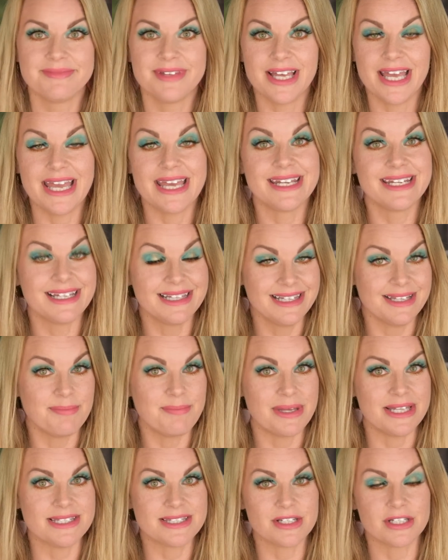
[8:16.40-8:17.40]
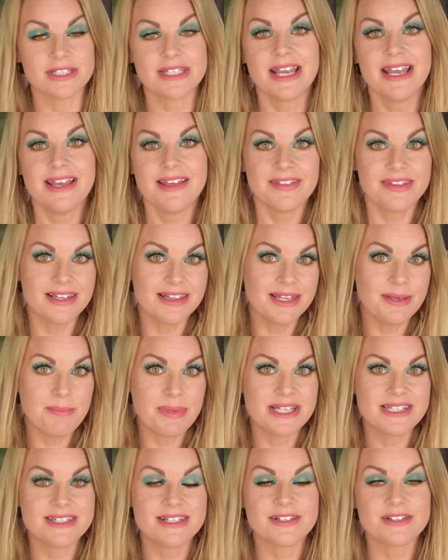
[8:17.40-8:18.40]
and lip pencils. The lip
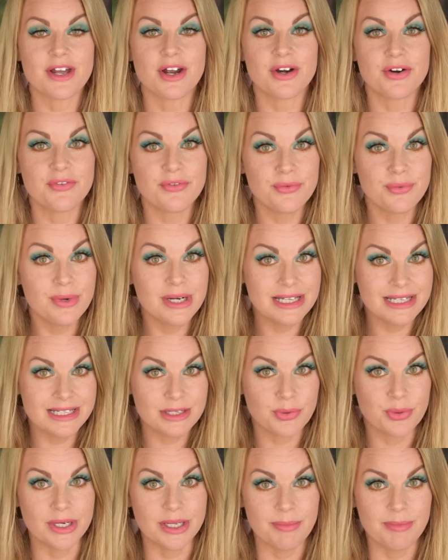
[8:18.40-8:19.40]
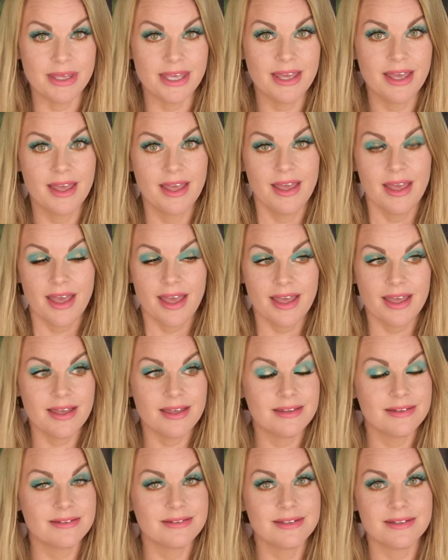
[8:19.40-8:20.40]
pencils are really creamy,
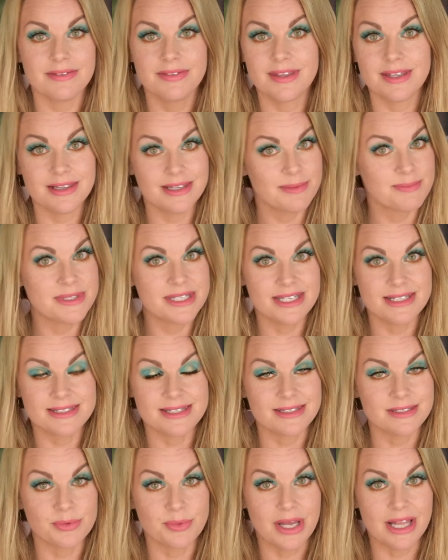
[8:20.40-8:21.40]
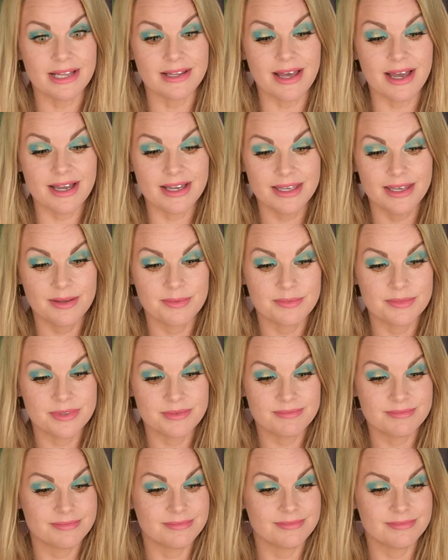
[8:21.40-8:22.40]
and the lipsticks as well. I
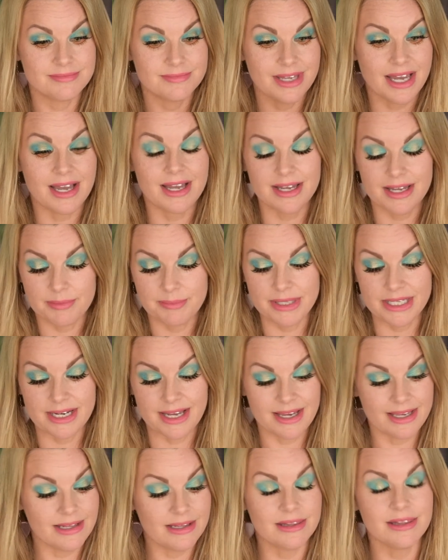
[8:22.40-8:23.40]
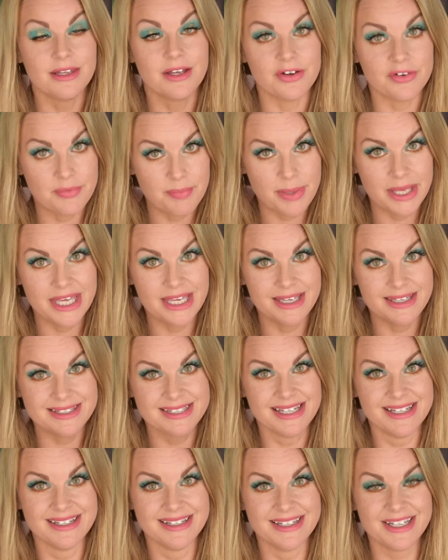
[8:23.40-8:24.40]
love pink.
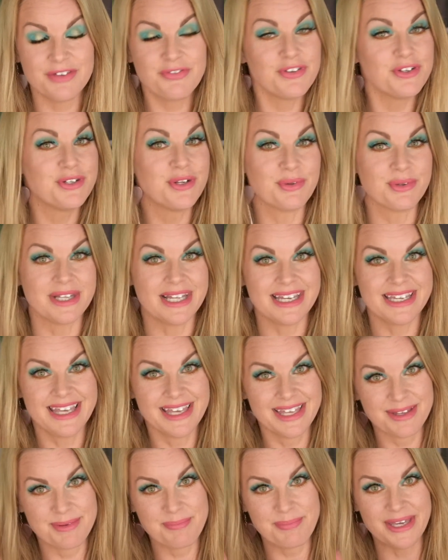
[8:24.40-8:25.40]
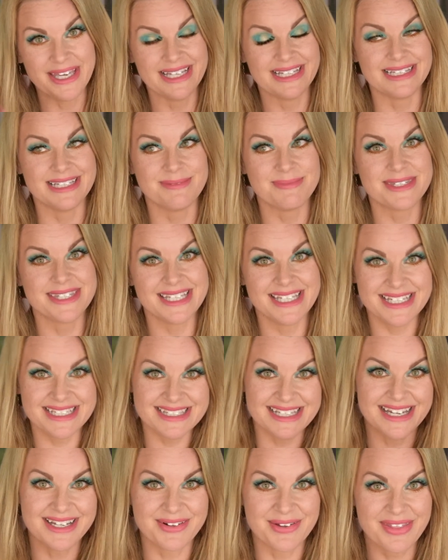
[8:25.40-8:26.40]
If you don't like pink lipsticks,
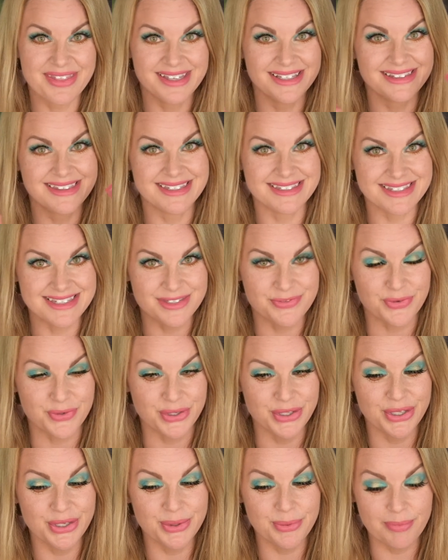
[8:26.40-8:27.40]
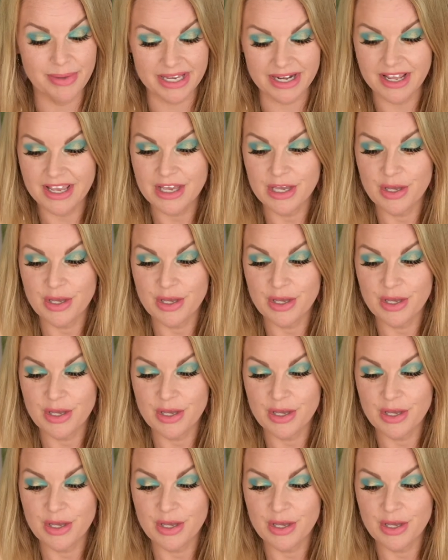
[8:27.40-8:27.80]
I don't think this is for you, but